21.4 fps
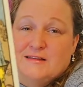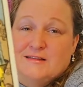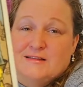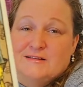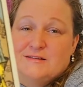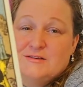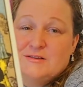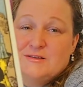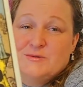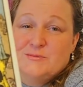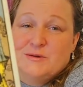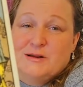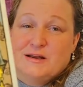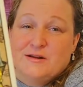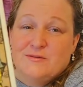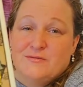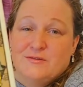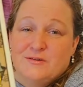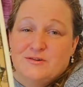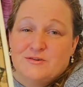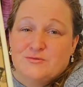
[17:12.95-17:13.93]
there's so many
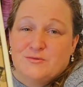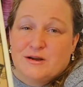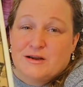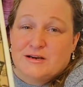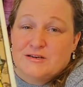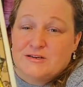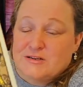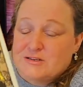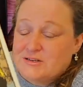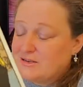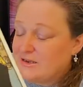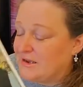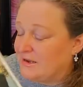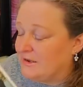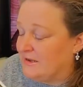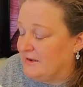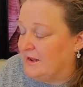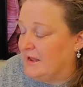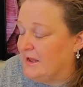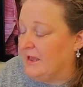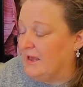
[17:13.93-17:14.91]
different directions I
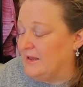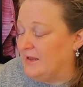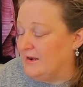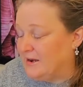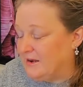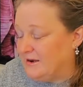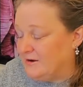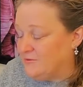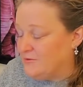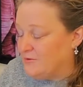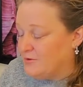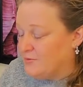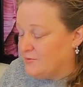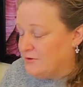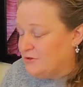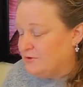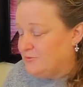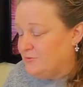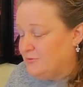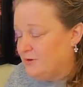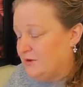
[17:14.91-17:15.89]
could head and I don't know
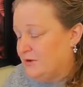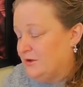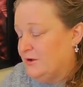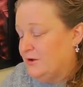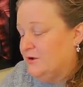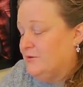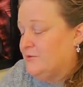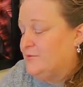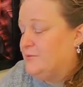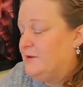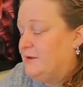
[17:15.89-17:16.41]
which one to go.